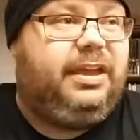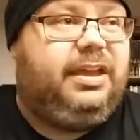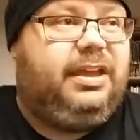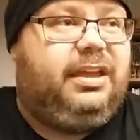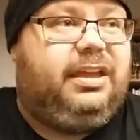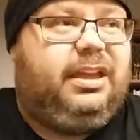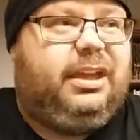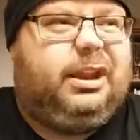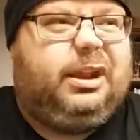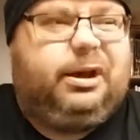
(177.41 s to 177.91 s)
You
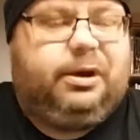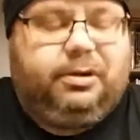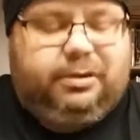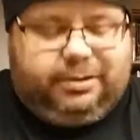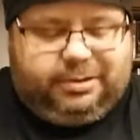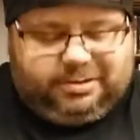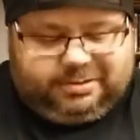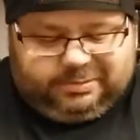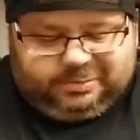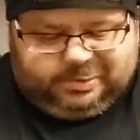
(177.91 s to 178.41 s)
know,
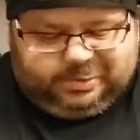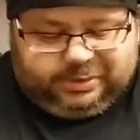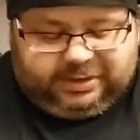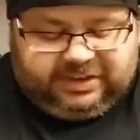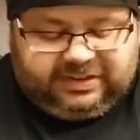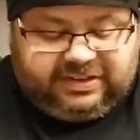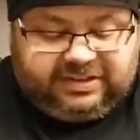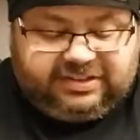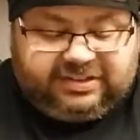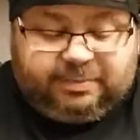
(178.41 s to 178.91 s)
this
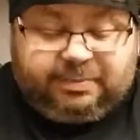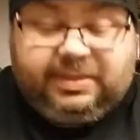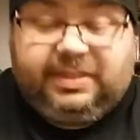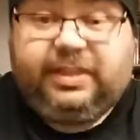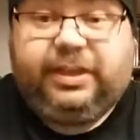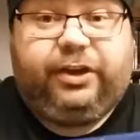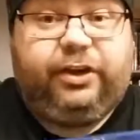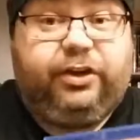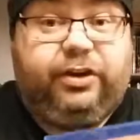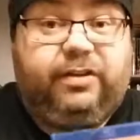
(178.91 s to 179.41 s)
is something that
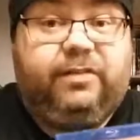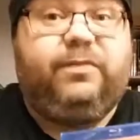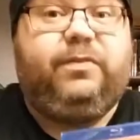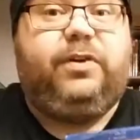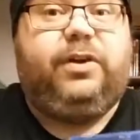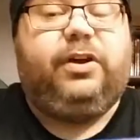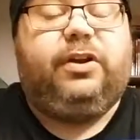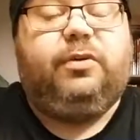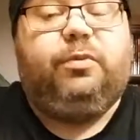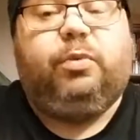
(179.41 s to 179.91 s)
could
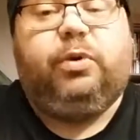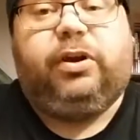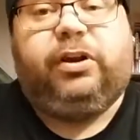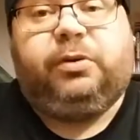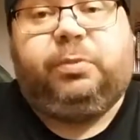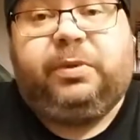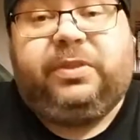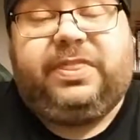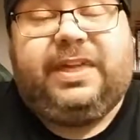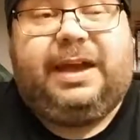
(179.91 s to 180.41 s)
have worked with
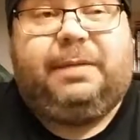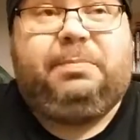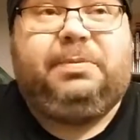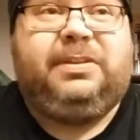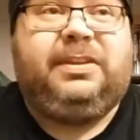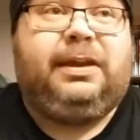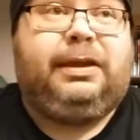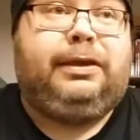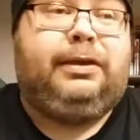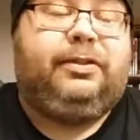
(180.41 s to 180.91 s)
that
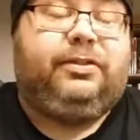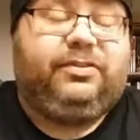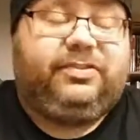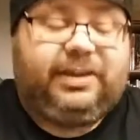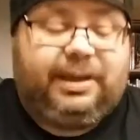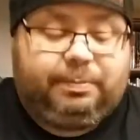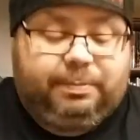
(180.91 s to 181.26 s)
particular type of